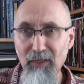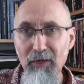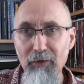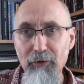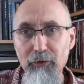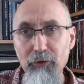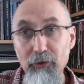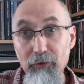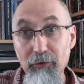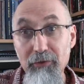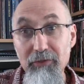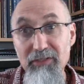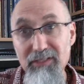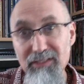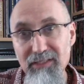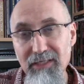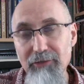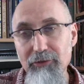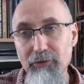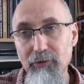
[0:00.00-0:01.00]
our current
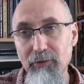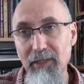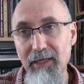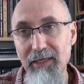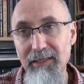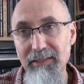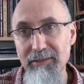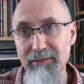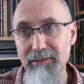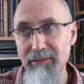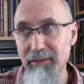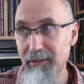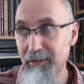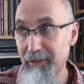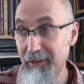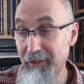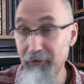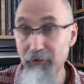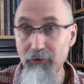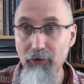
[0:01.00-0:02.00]
centralized
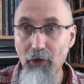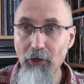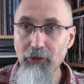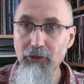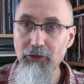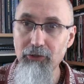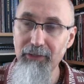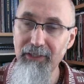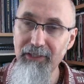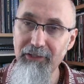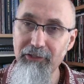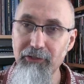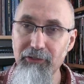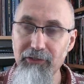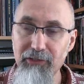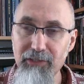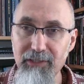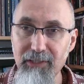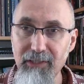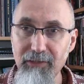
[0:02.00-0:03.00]

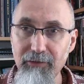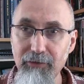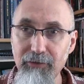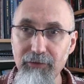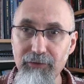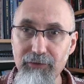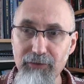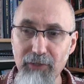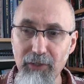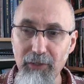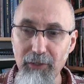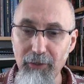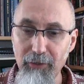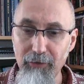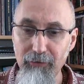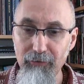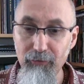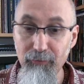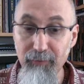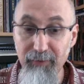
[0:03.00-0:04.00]
indoctrination centers
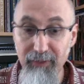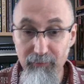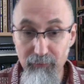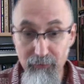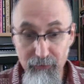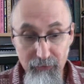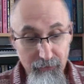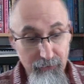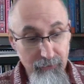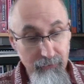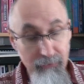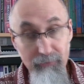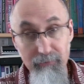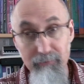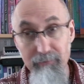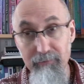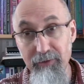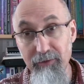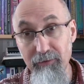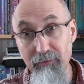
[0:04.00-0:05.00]
to be able
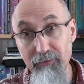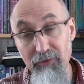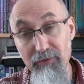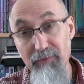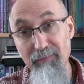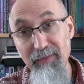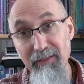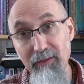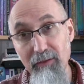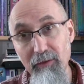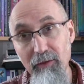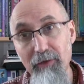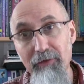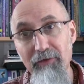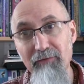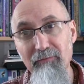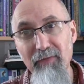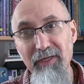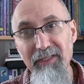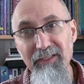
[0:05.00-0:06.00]
to, to spend a
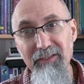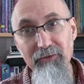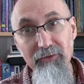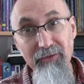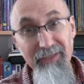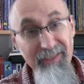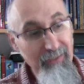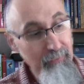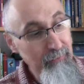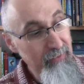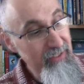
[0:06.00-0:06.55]
lot of money to get a